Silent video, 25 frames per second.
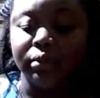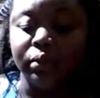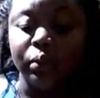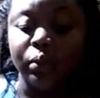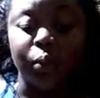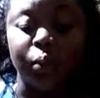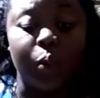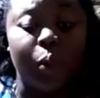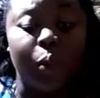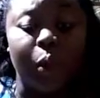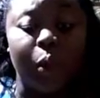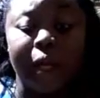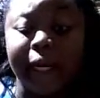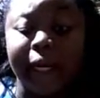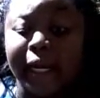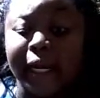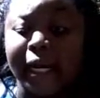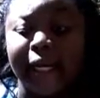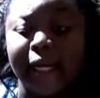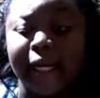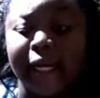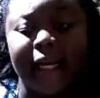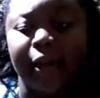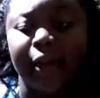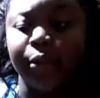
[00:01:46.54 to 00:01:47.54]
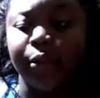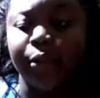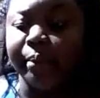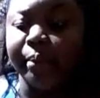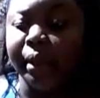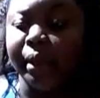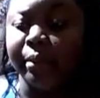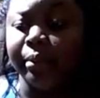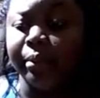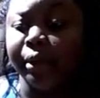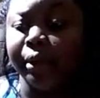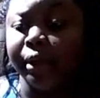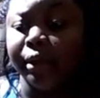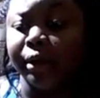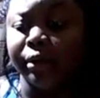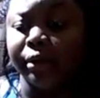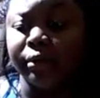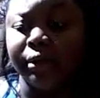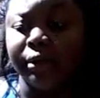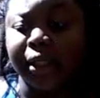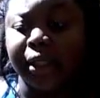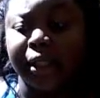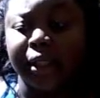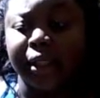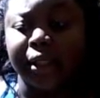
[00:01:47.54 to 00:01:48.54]
one night I remember
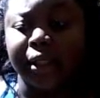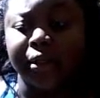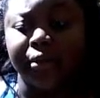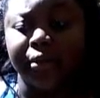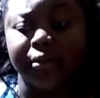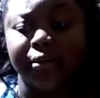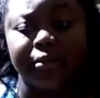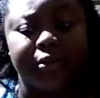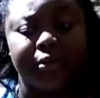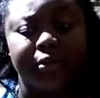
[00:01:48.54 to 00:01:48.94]
that